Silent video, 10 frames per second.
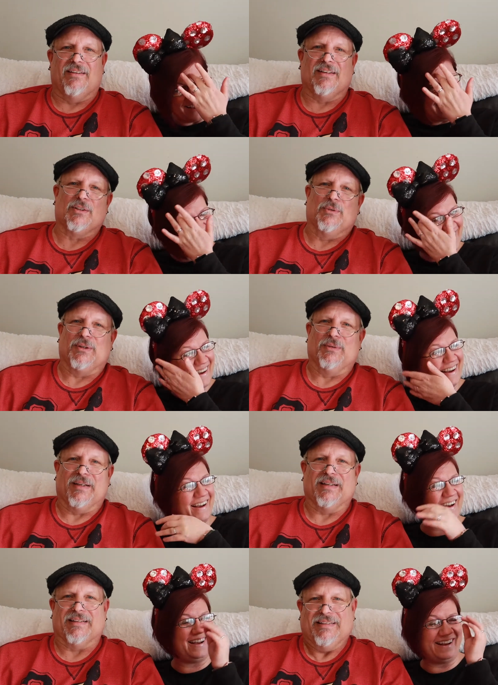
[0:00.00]
Speaker 1: on the real
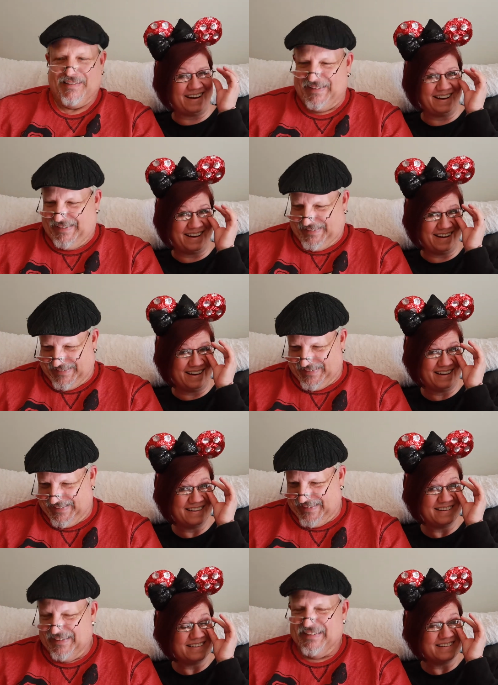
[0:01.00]
quick.
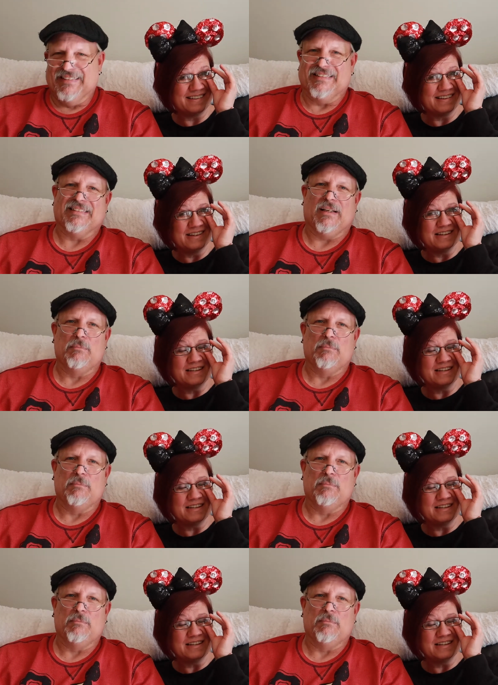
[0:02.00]
Since